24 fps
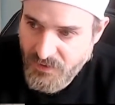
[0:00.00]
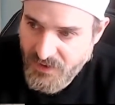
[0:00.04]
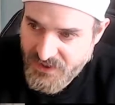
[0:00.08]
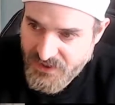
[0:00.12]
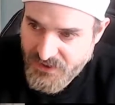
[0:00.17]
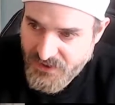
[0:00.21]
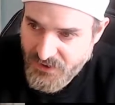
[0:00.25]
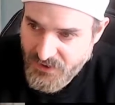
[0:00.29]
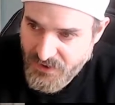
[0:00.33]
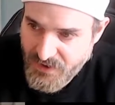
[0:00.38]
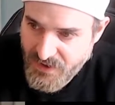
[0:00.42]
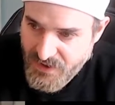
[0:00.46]
with
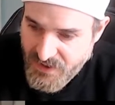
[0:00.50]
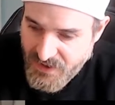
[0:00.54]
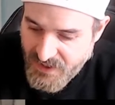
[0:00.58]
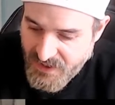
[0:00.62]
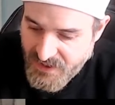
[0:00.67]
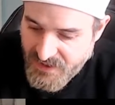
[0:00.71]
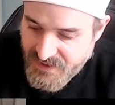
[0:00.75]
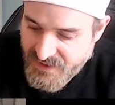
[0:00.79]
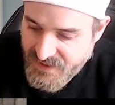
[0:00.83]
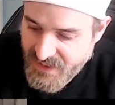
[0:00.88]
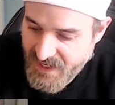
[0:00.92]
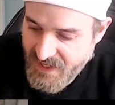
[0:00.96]
certain
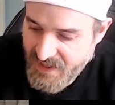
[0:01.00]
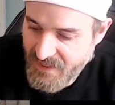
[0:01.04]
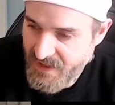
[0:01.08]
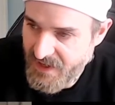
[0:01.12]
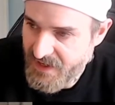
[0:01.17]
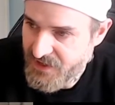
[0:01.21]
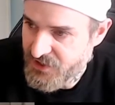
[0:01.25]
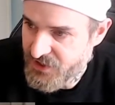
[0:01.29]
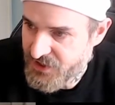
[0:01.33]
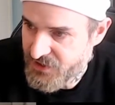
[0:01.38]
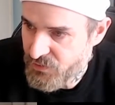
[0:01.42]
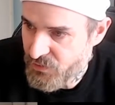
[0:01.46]
things and
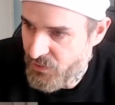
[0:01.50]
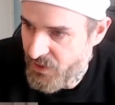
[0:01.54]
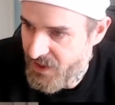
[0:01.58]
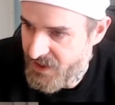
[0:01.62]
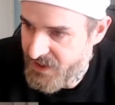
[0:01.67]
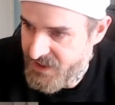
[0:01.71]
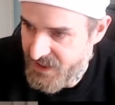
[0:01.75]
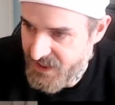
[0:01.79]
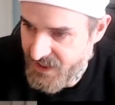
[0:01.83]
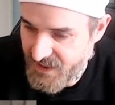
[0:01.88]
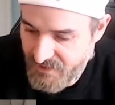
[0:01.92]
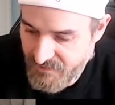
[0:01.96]
then just
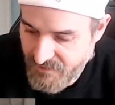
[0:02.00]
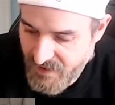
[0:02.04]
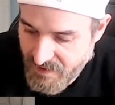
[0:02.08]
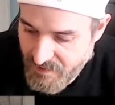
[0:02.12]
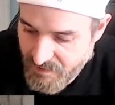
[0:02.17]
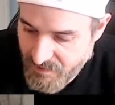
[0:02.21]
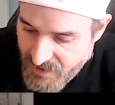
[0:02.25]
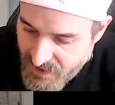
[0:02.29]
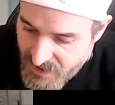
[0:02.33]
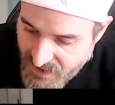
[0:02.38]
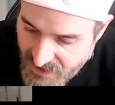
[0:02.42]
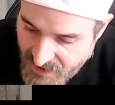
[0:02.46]
wanted to give
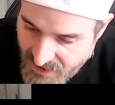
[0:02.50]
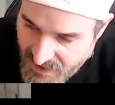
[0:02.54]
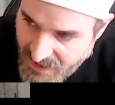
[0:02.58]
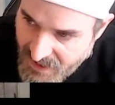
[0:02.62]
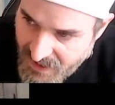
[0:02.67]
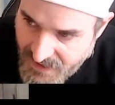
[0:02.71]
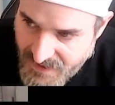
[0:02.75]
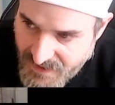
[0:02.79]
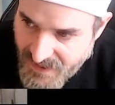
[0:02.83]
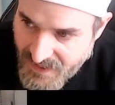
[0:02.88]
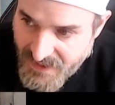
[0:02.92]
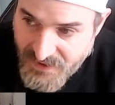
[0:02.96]
up,
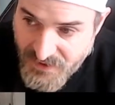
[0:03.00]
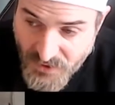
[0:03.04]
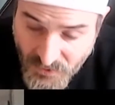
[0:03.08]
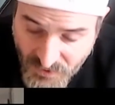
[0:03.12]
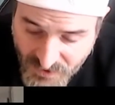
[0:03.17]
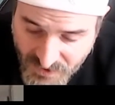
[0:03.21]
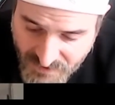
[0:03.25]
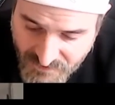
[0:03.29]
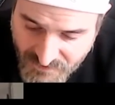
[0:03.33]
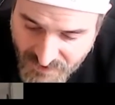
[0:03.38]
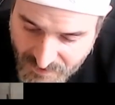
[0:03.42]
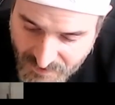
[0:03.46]
and then I
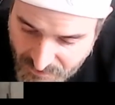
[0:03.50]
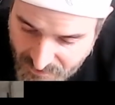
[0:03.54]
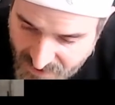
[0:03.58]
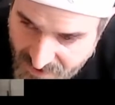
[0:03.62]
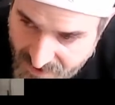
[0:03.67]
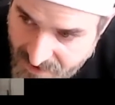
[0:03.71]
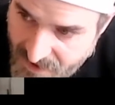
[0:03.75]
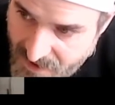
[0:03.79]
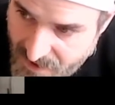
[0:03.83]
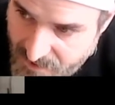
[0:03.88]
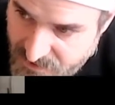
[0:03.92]
don't give up and